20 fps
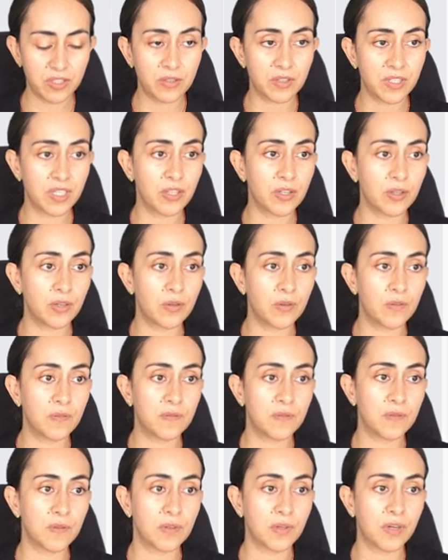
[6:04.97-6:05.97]
gonna go
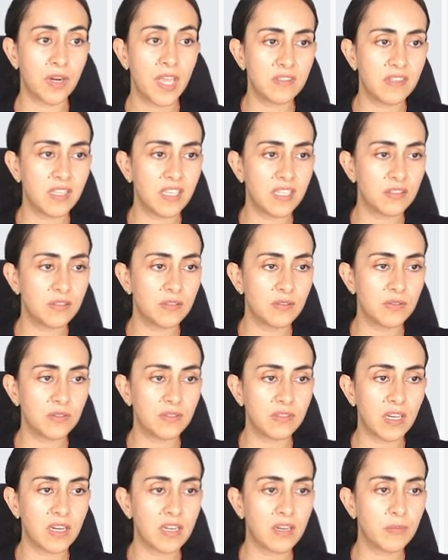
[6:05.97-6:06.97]
for the
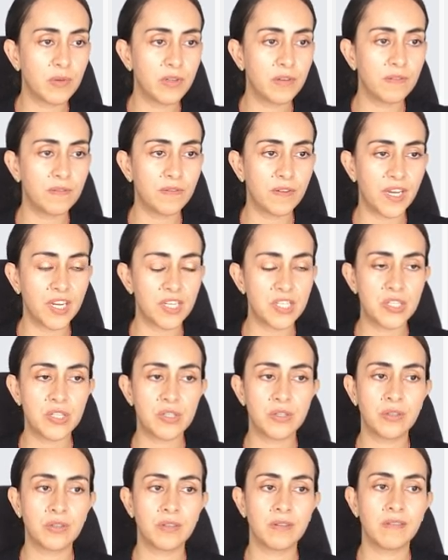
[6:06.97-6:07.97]
sustainable
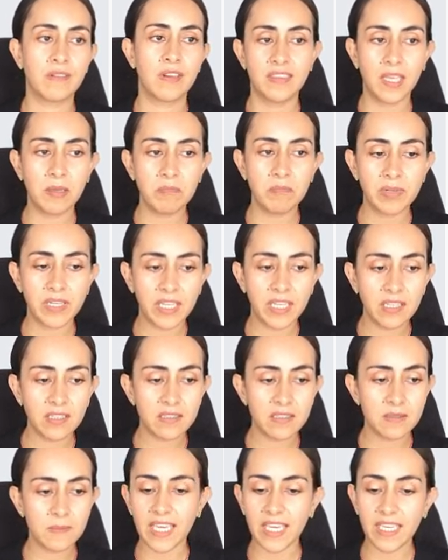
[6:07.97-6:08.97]
fashion
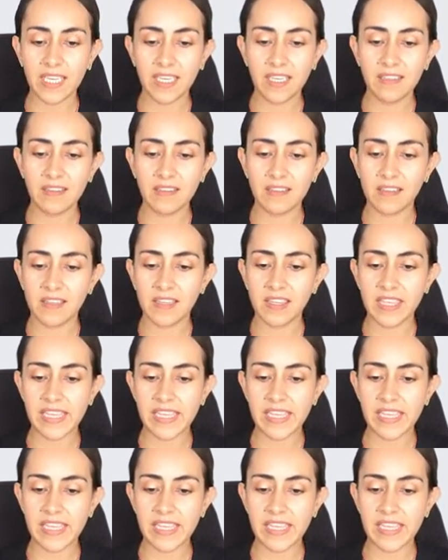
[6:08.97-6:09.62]
templates, and